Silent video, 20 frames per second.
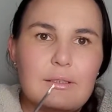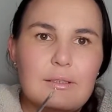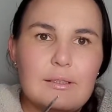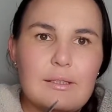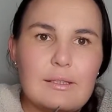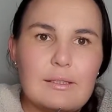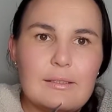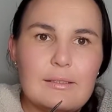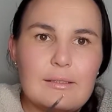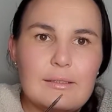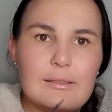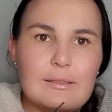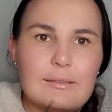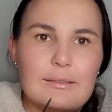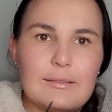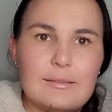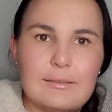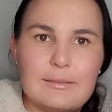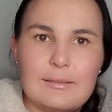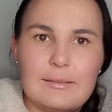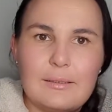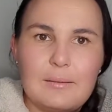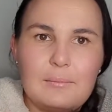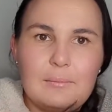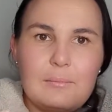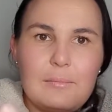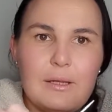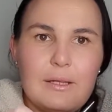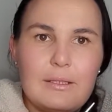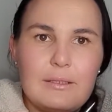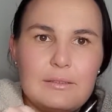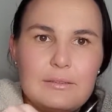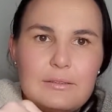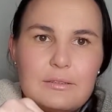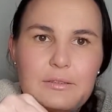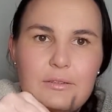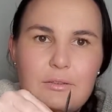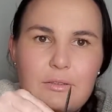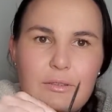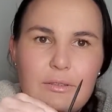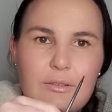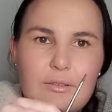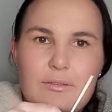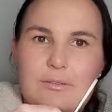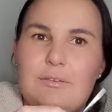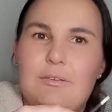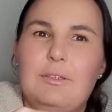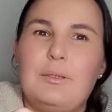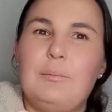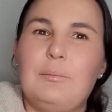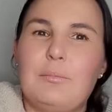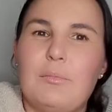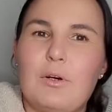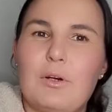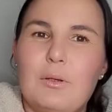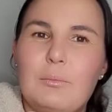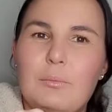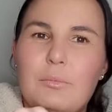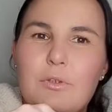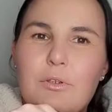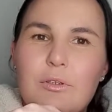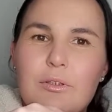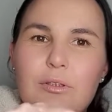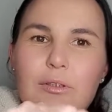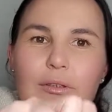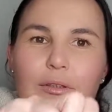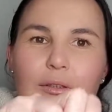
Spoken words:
and the main side in my mind.